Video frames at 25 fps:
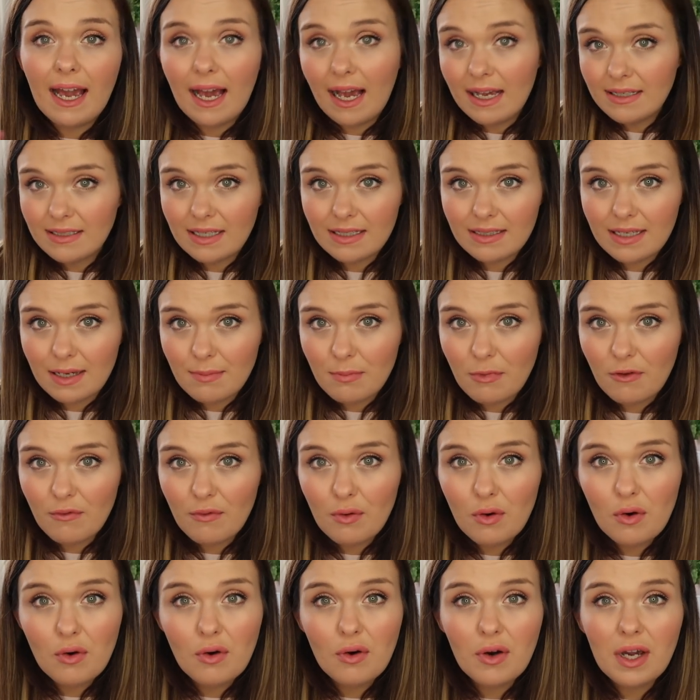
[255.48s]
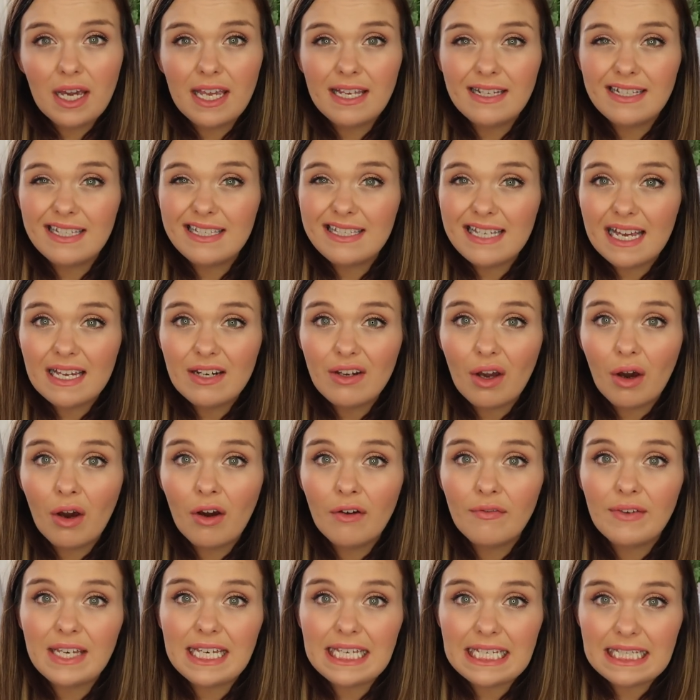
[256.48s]
as I said before, instead
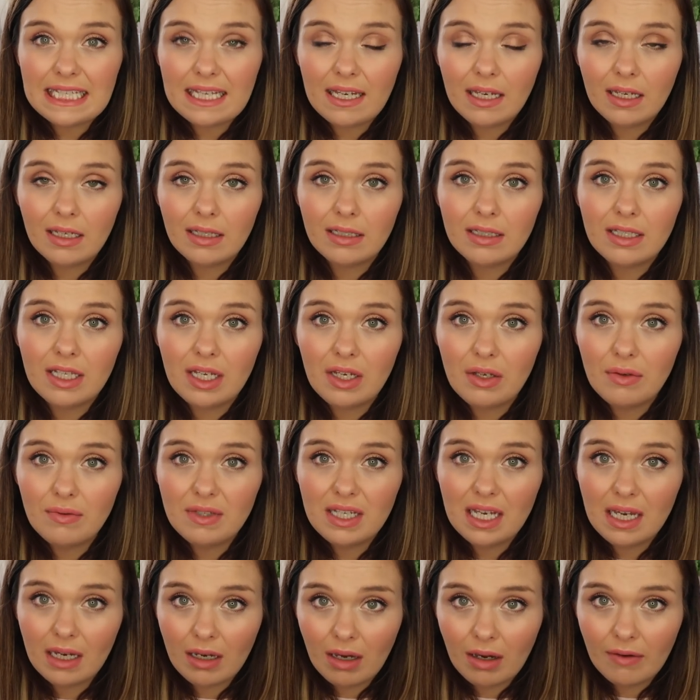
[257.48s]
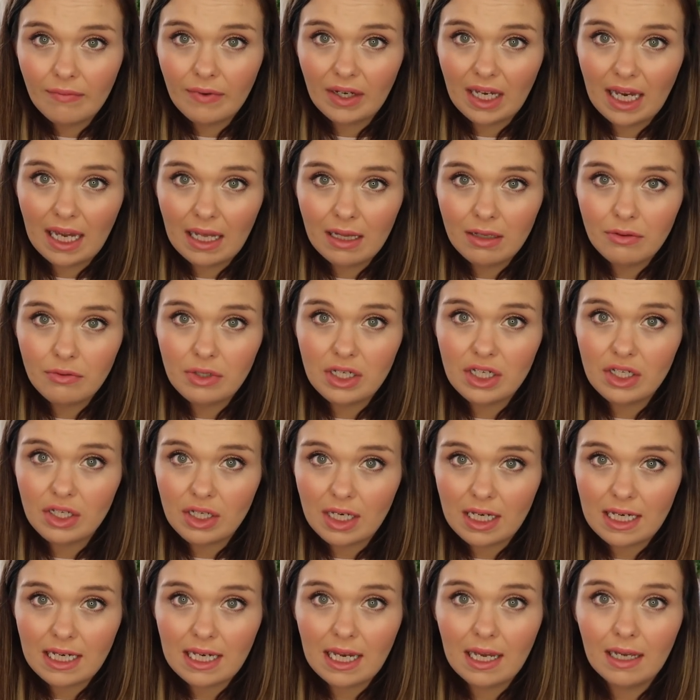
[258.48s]
of eating to tick off a calorie
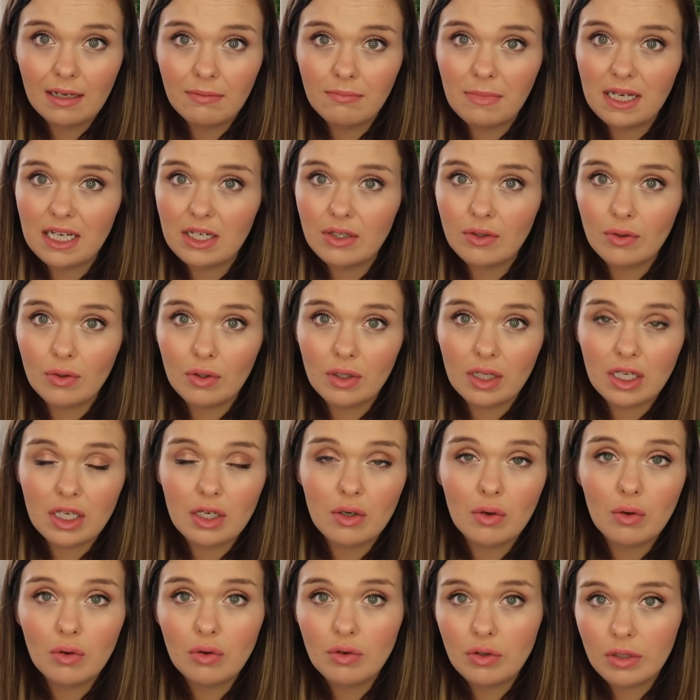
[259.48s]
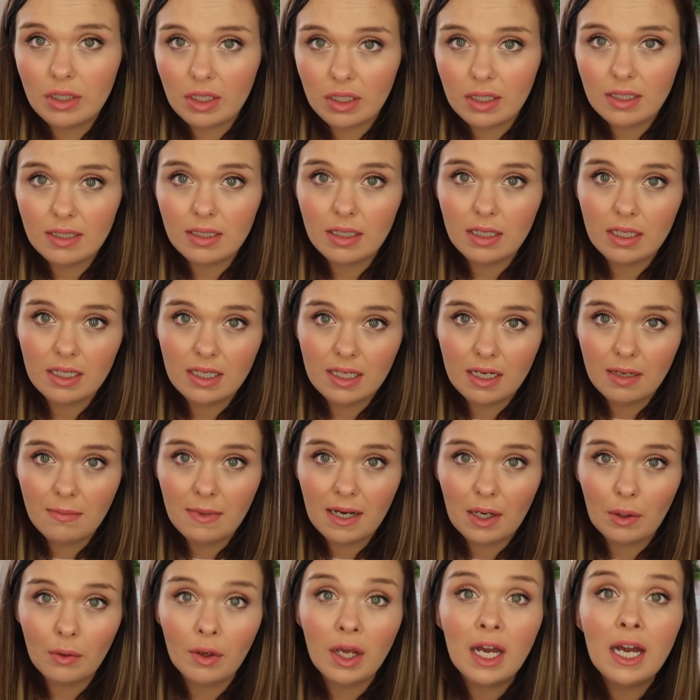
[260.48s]
sheet and make sure that you're under a certain
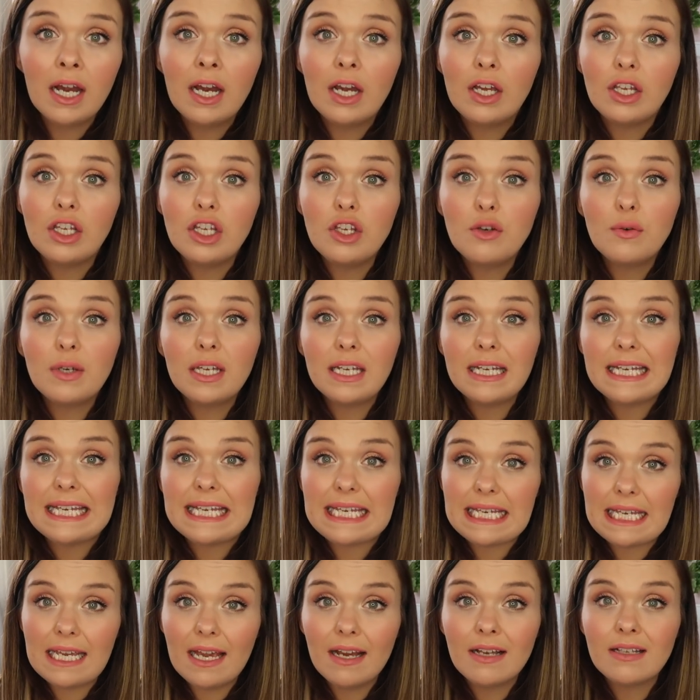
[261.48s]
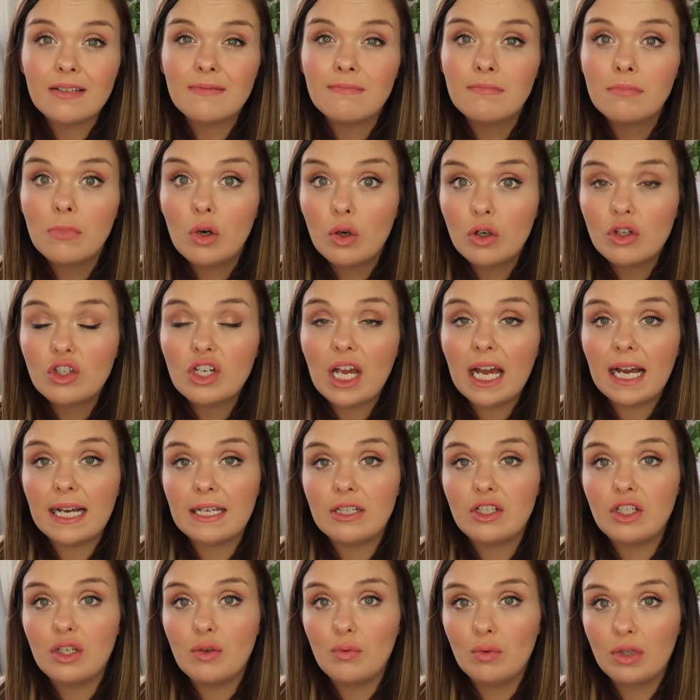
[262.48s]
amount, you can eat as much
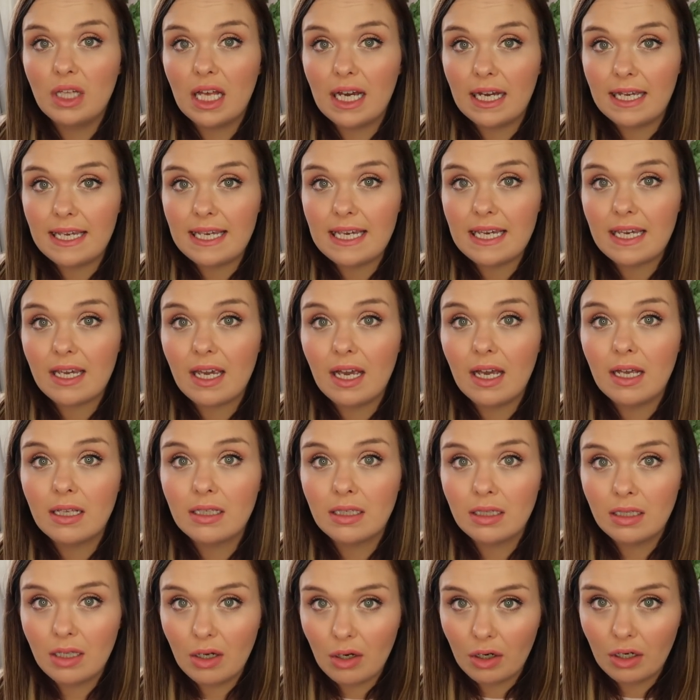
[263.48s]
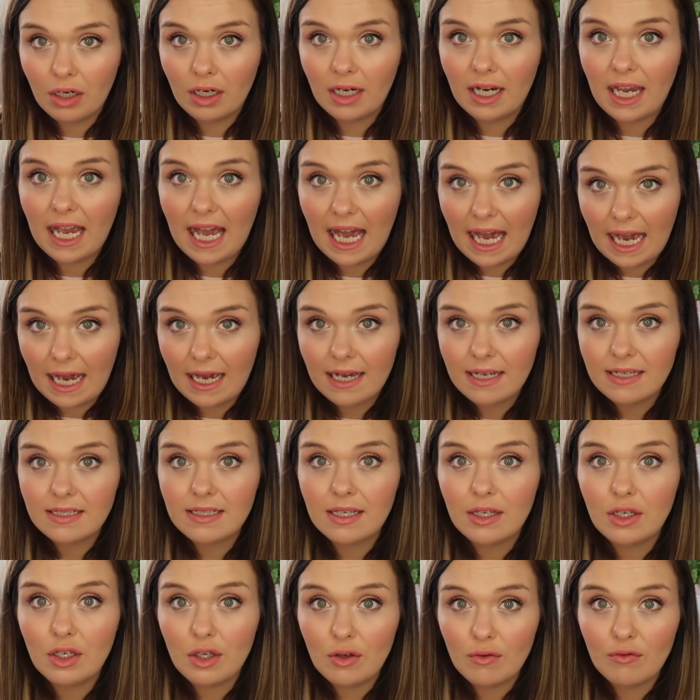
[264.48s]
as you like as long
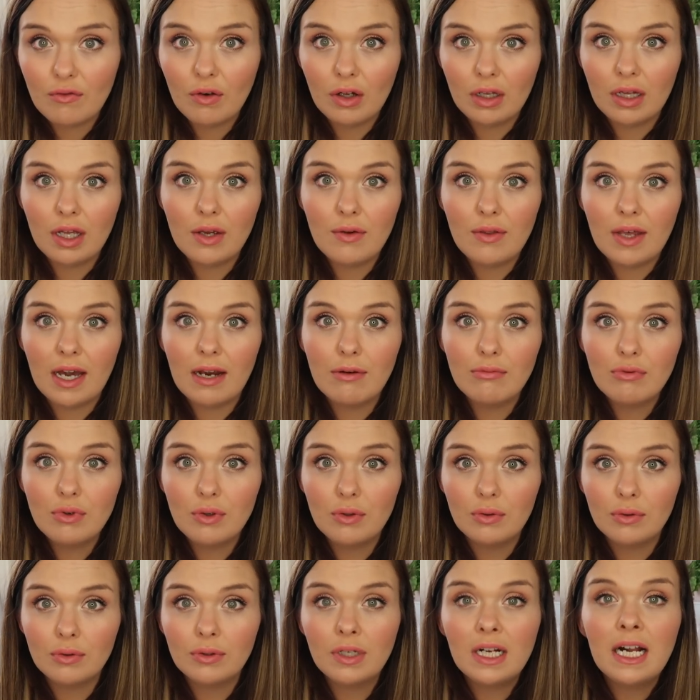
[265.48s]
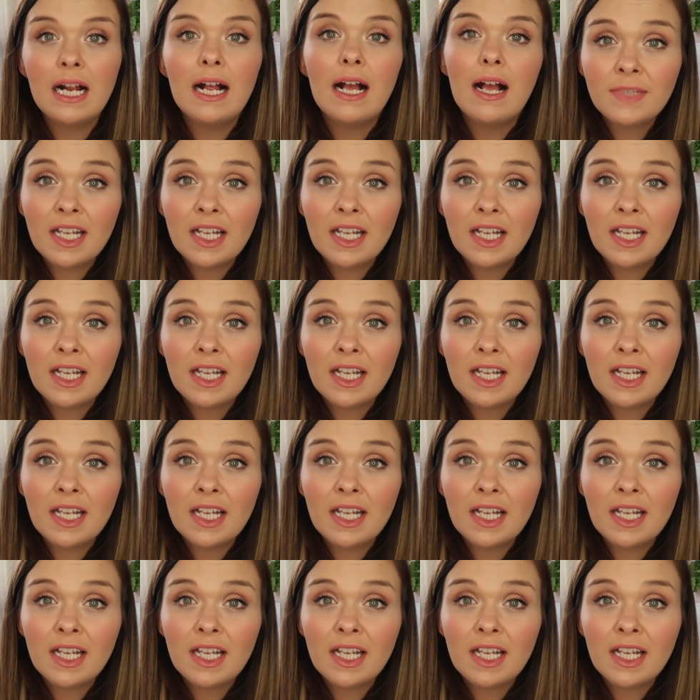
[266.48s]
as you follow that rule.